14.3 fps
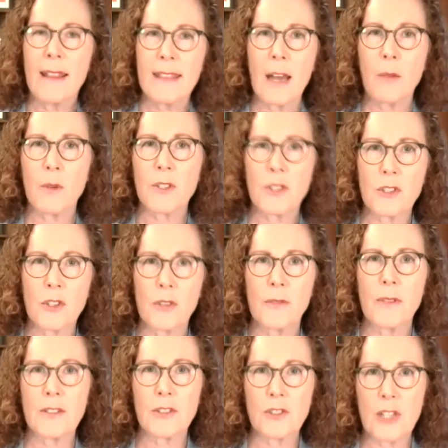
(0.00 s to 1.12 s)
that would serve
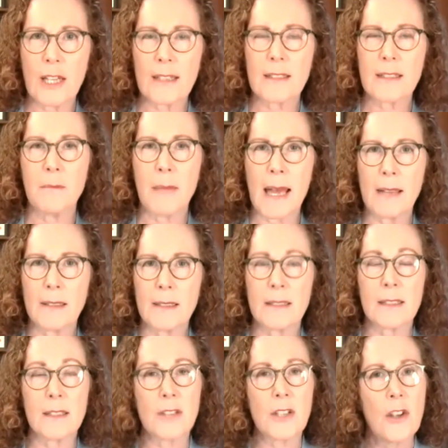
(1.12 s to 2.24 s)
as checks and
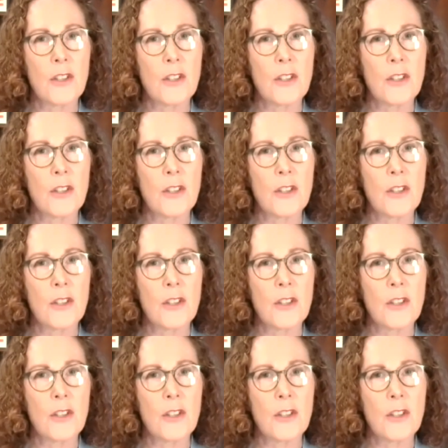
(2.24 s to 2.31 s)
balances,